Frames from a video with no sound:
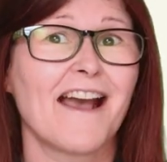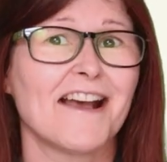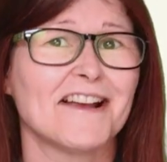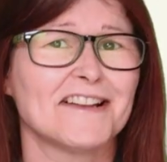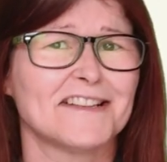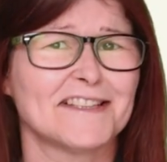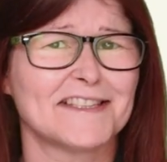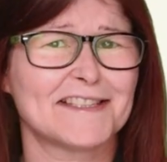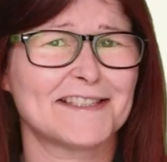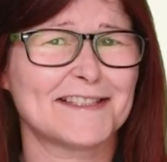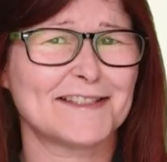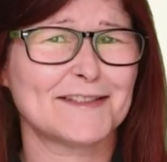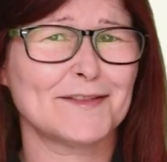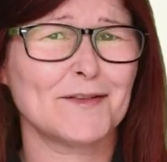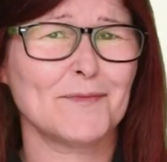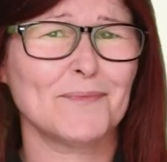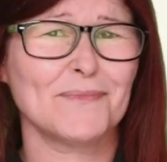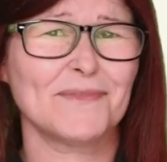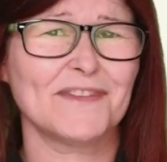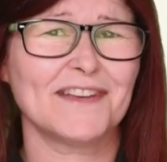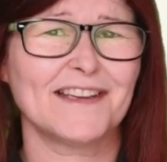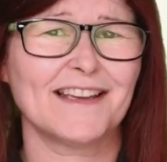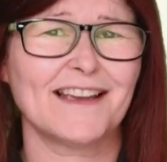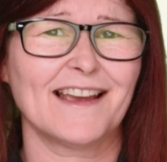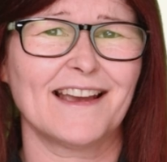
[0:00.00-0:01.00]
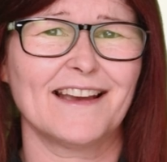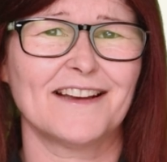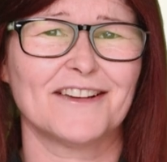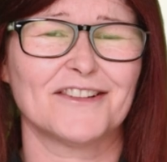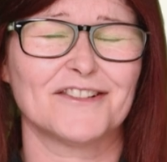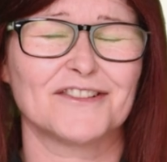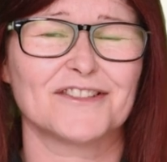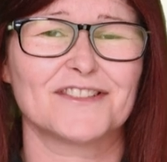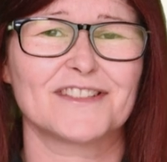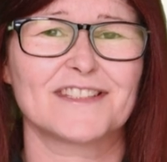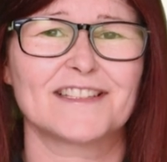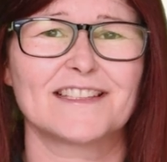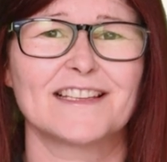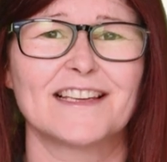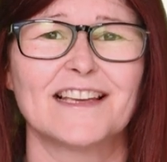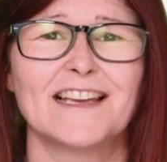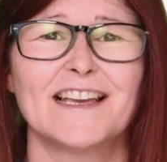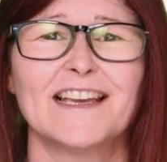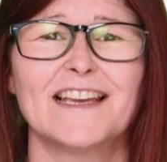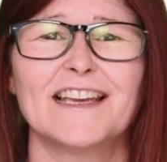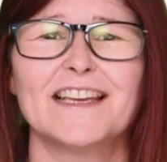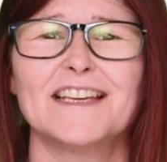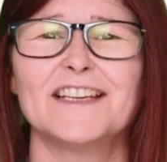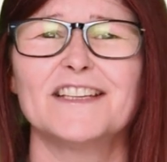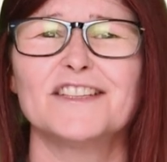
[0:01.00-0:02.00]
and something else
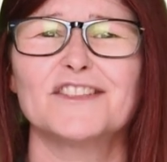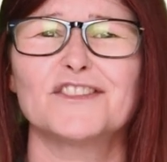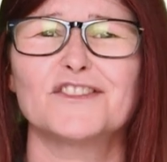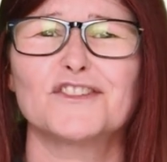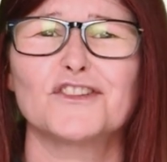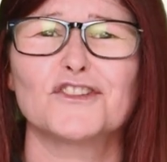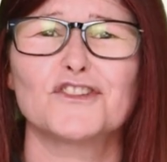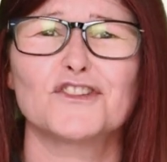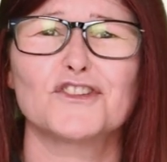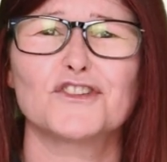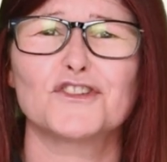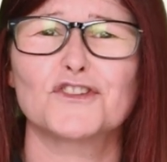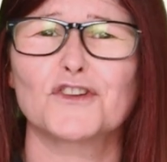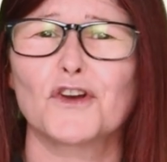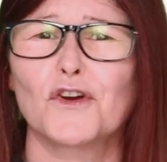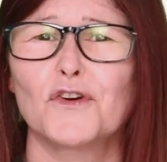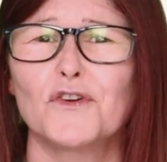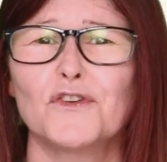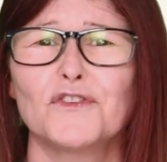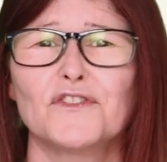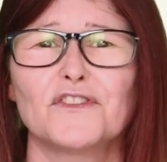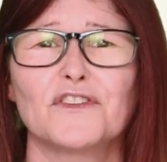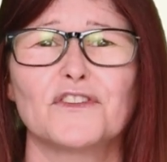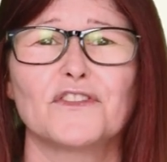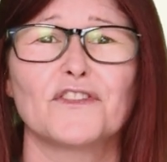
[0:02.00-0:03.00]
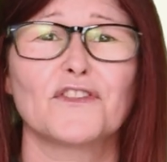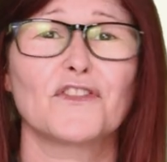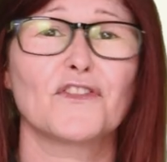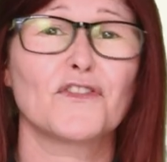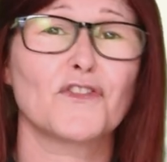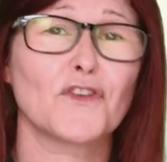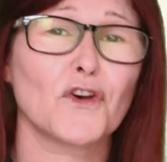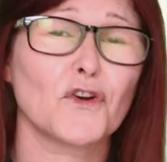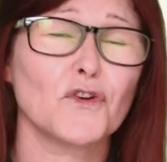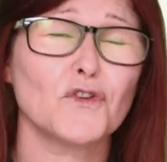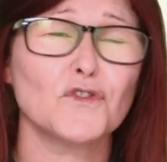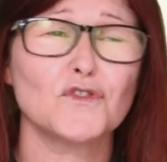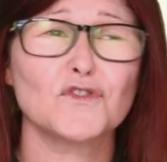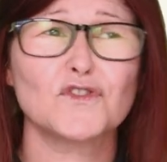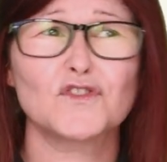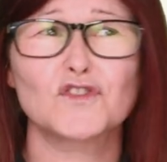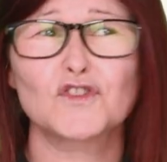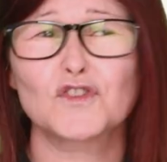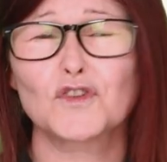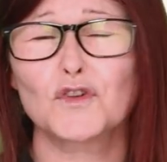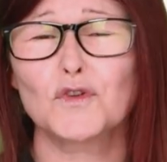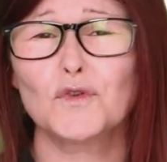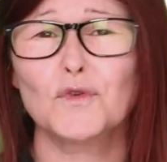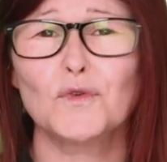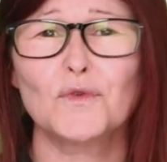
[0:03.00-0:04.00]
is to show that those
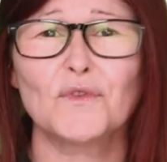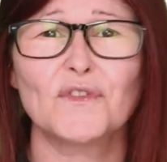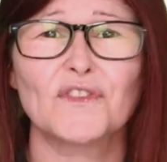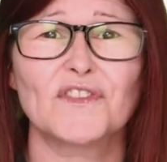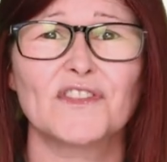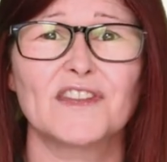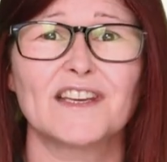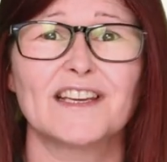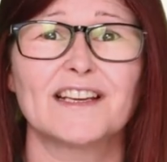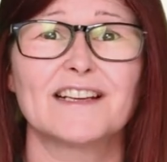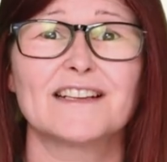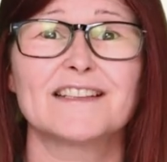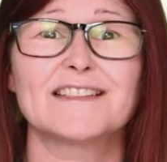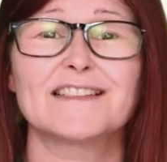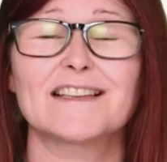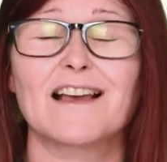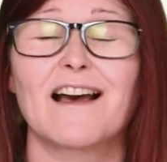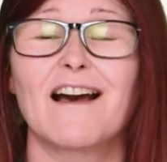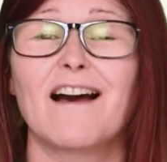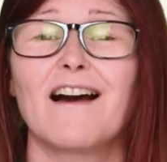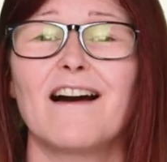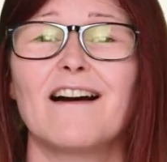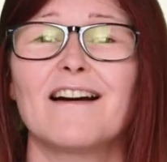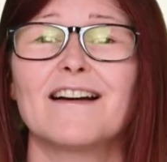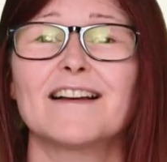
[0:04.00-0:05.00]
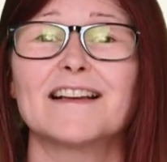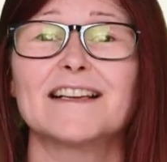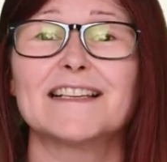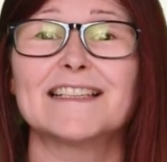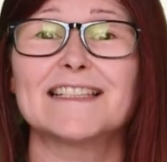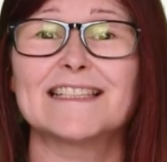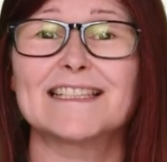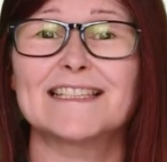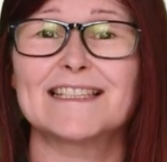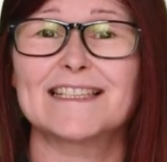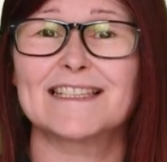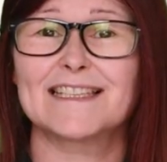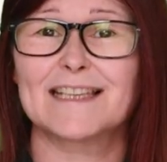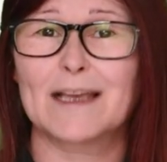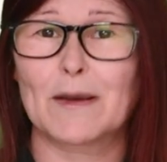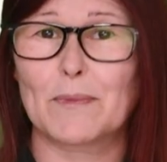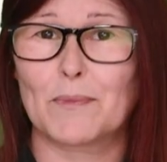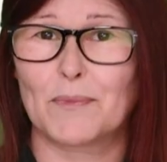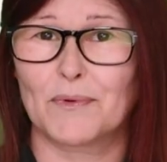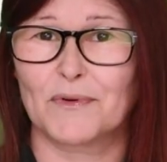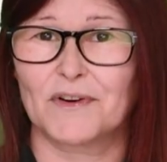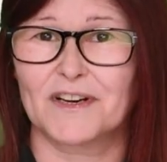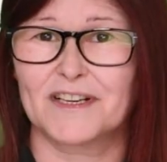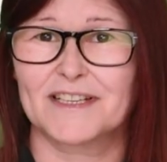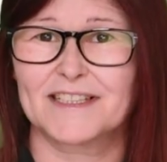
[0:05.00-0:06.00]
two things are
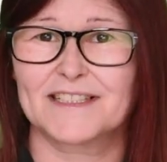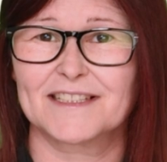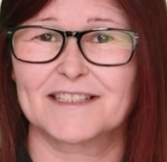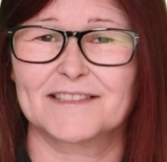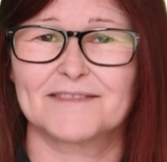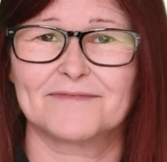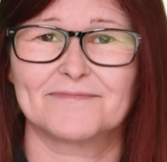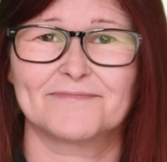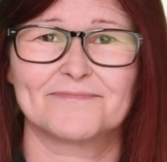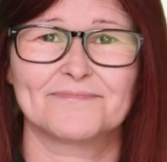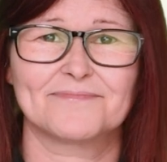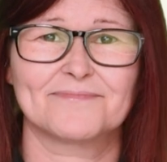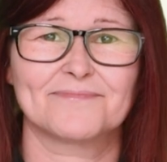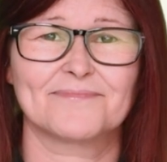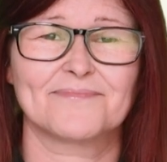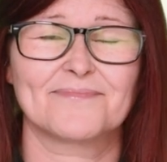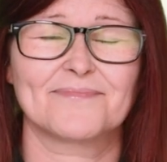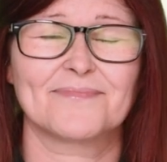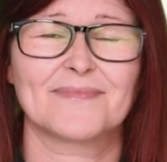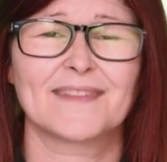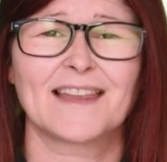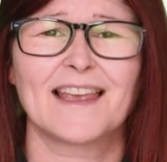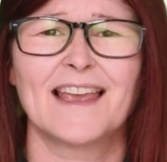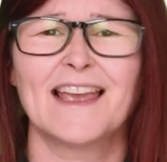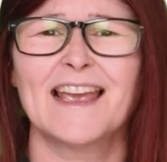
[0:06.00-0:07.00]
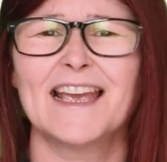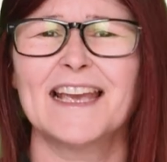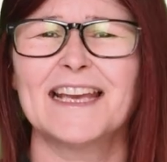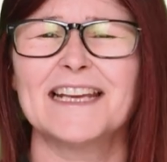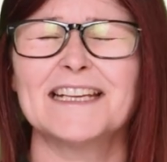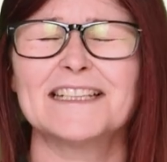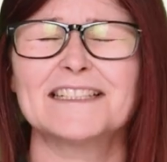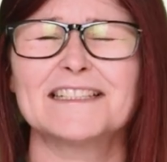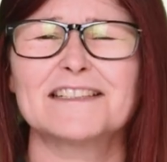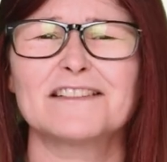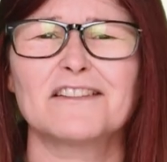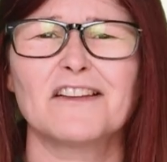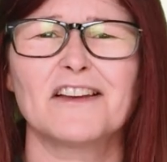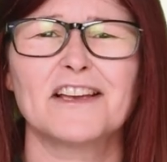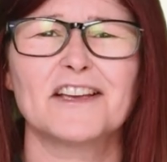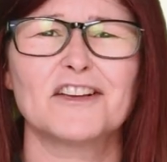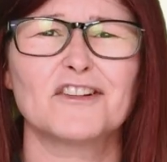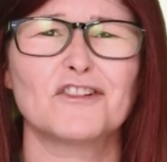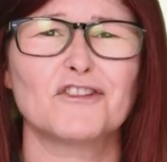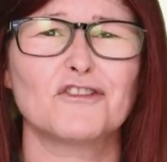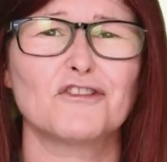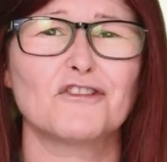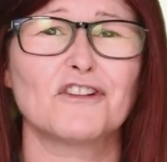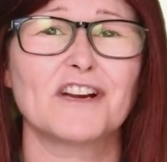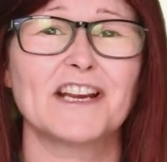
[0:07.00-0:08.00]
separate. It's like
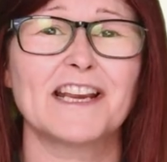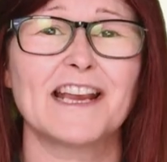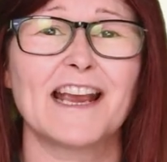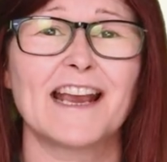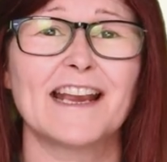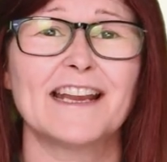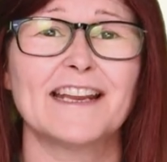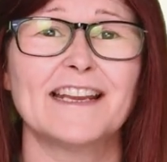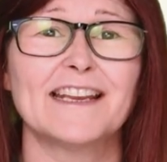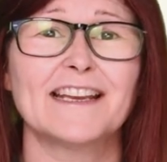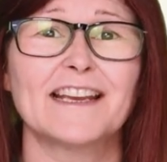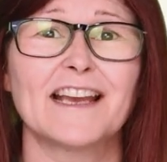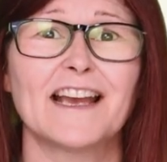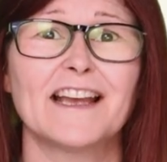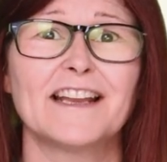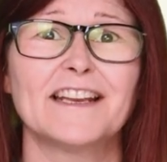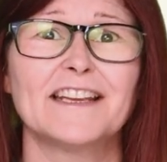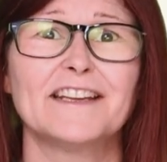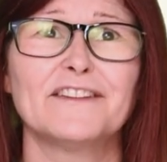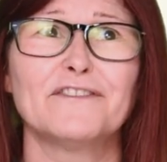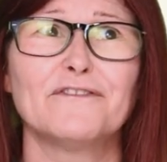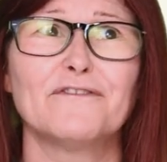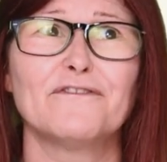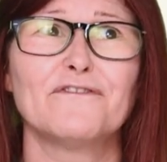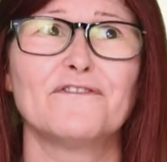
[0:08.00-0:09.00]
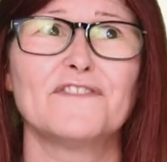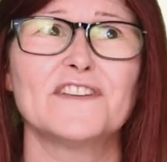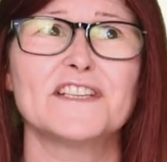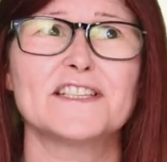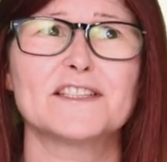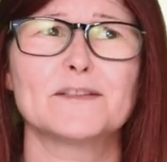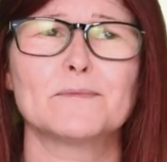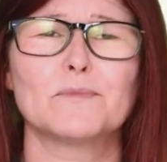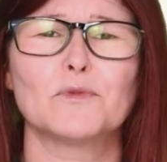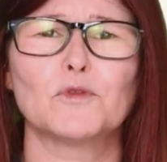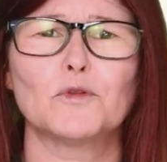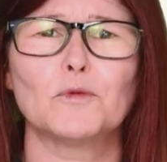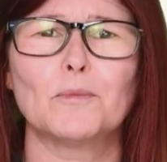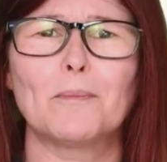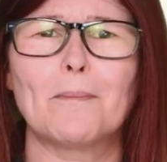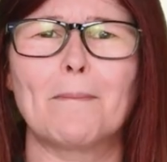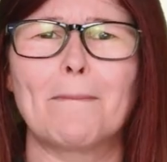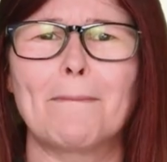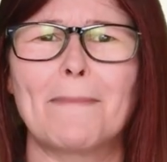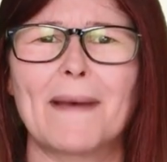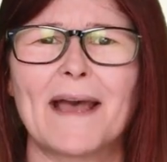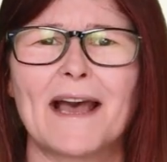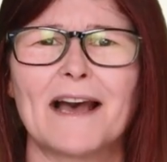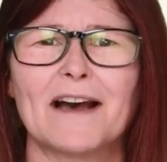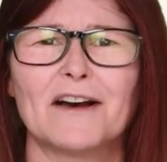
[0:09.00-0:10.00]
creating an invisible
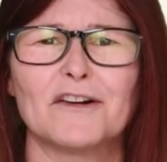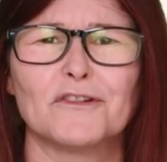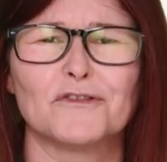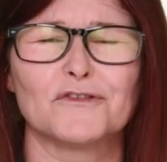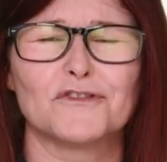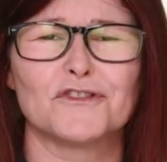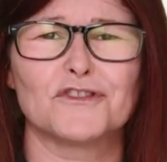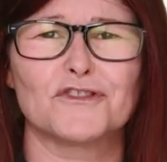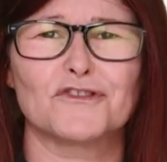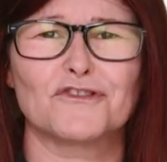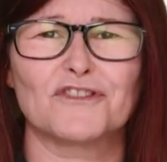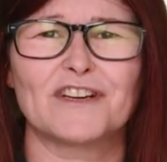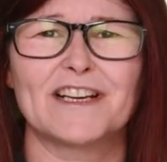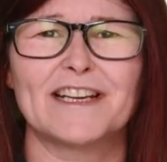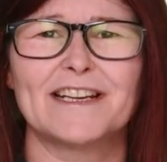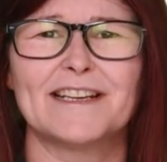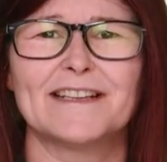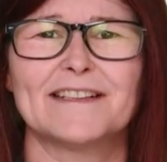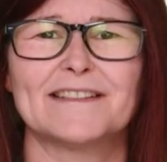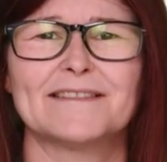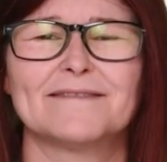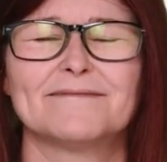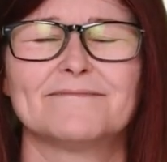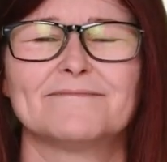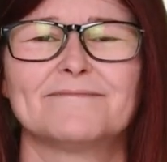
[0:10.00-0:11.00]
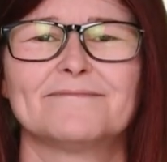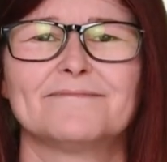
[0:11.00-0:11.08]
boundary.